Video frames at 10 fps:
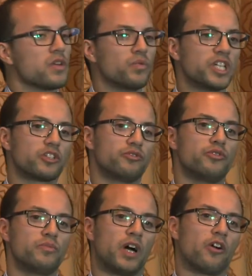We
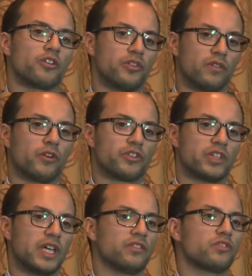group our
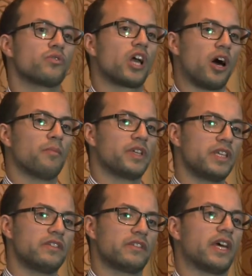universe into
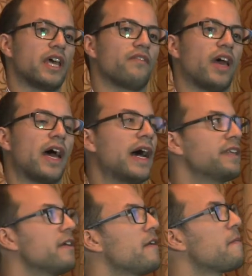companies that have had